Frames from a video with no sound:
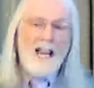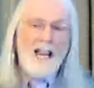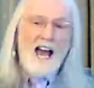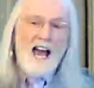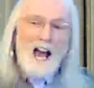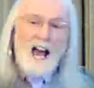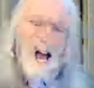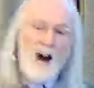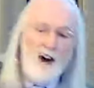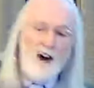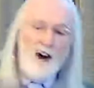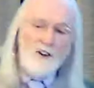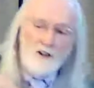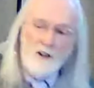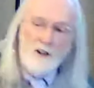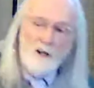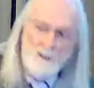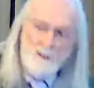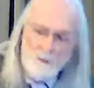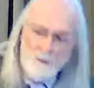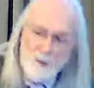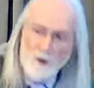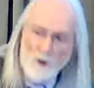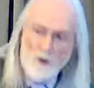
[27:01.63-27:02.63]
out
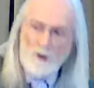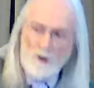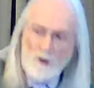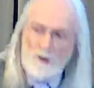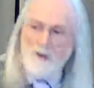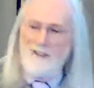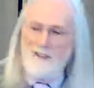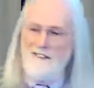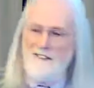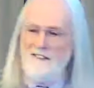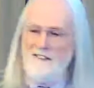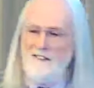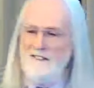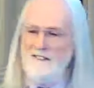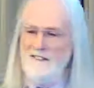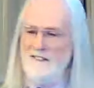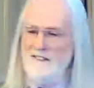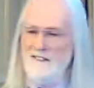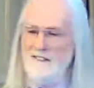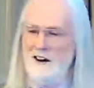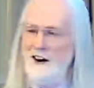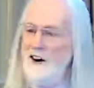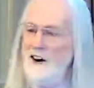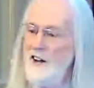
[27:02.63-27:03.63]
of work,
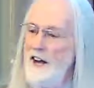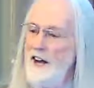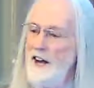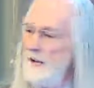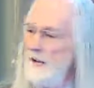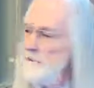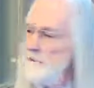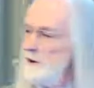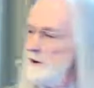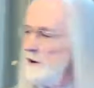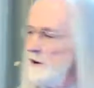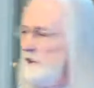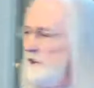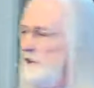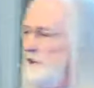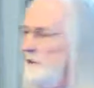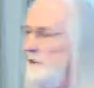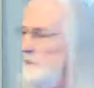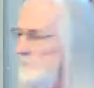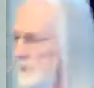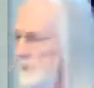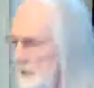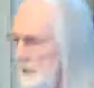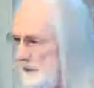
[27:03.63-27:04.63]
unable to
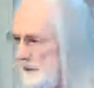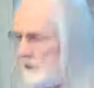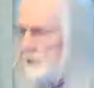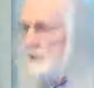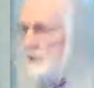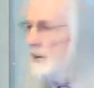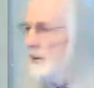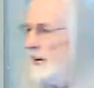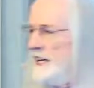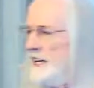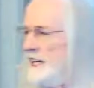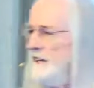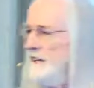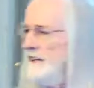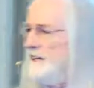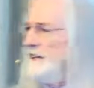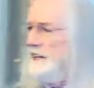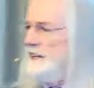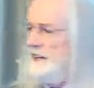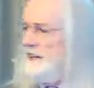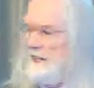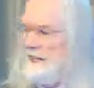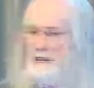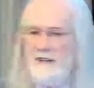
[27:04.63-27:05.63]
penetrate
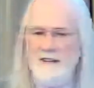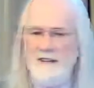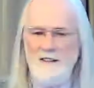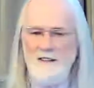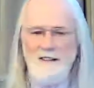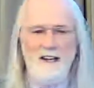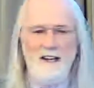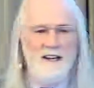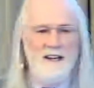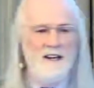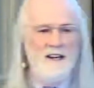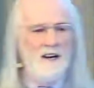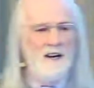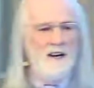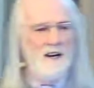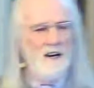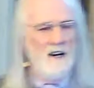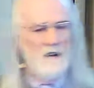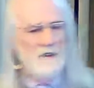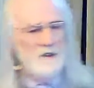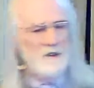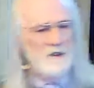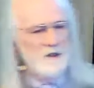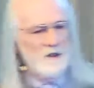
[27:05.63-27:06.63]
anything
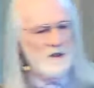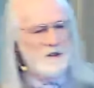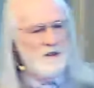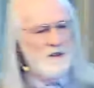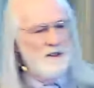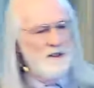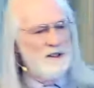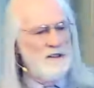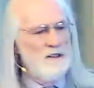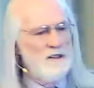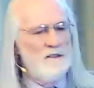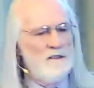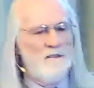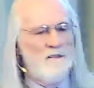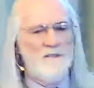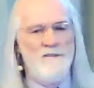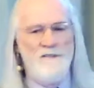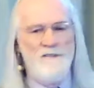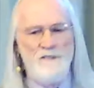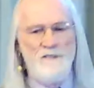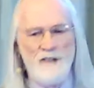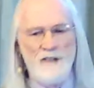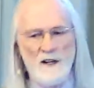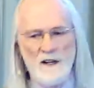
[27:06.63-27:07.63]
other than the
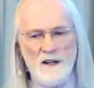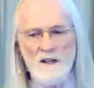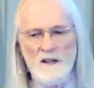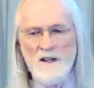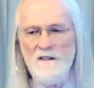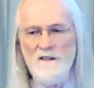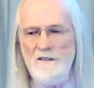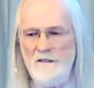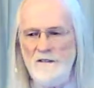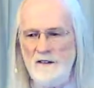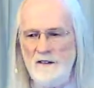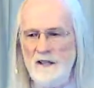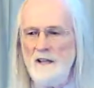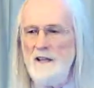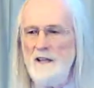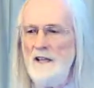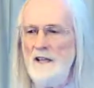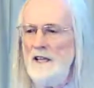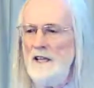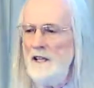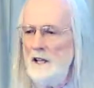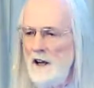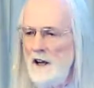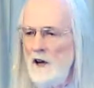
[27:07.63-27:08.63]
very, very
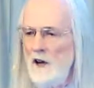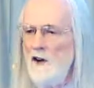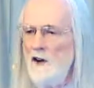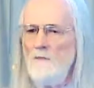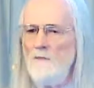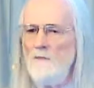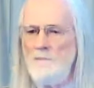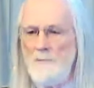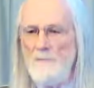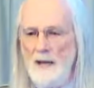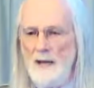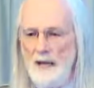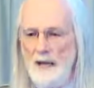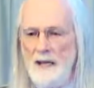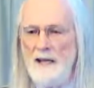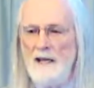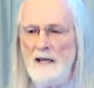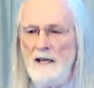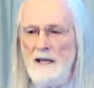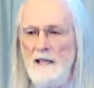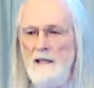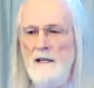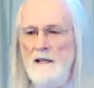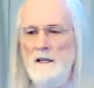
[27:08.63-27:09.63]

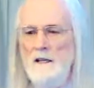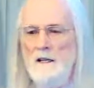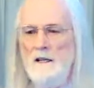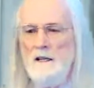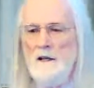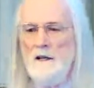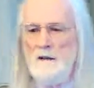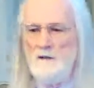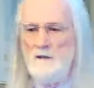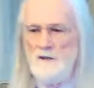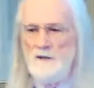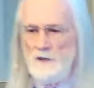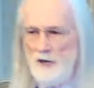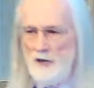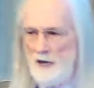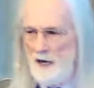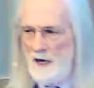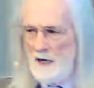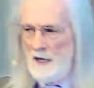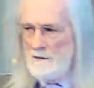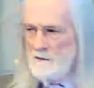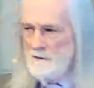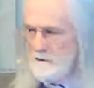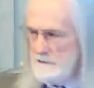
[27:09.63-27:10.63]
low-paying jobs.